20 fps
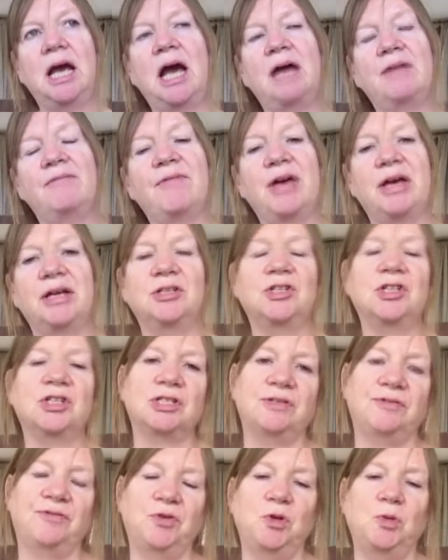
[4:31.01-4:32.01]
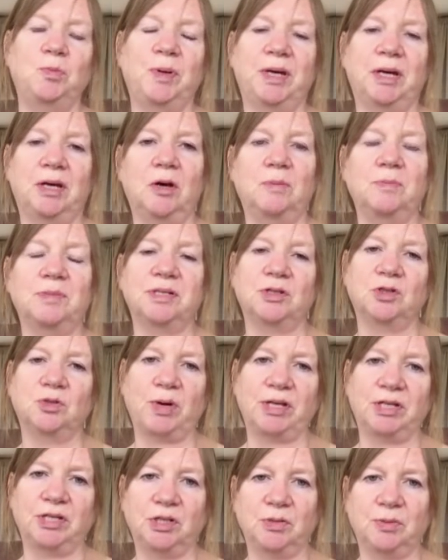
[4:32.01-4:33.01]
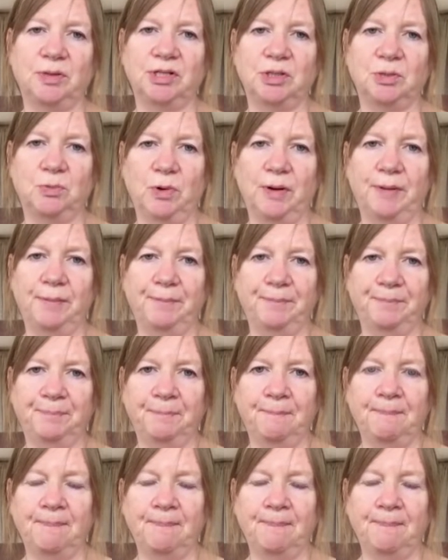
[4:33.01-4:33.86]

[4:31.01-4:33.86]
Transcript: and then just a few pickups in 2021.